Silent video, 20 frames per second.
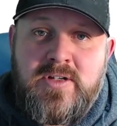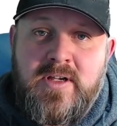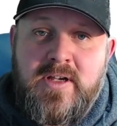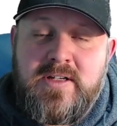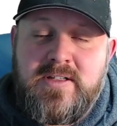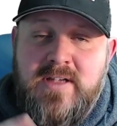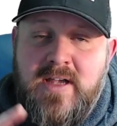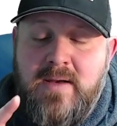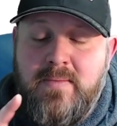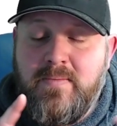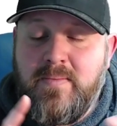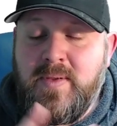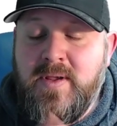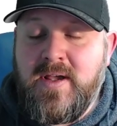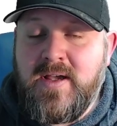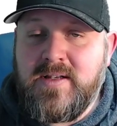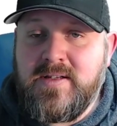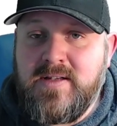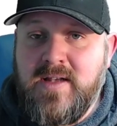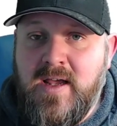Like I said,
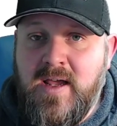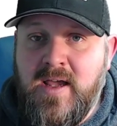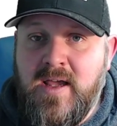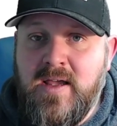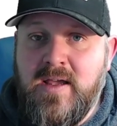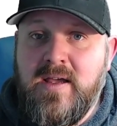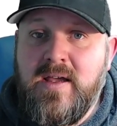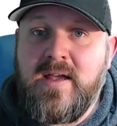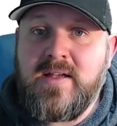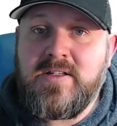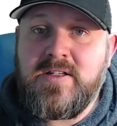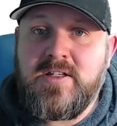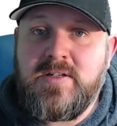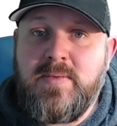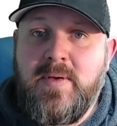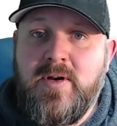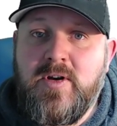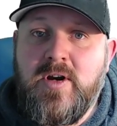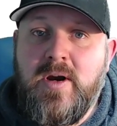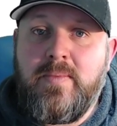PSA has
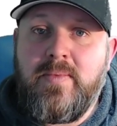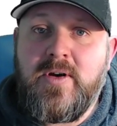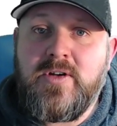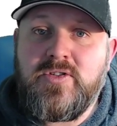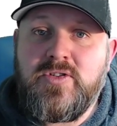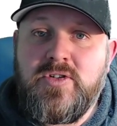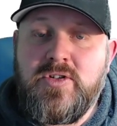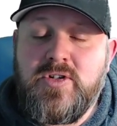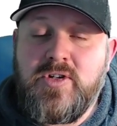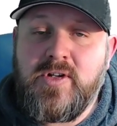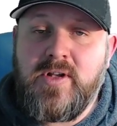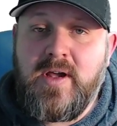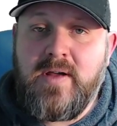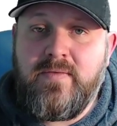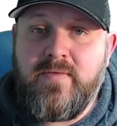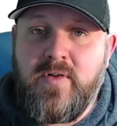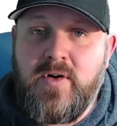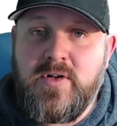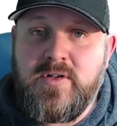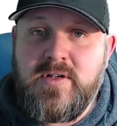suspended operation July
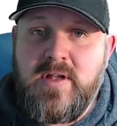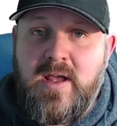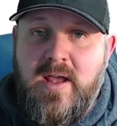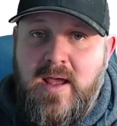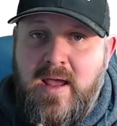1st.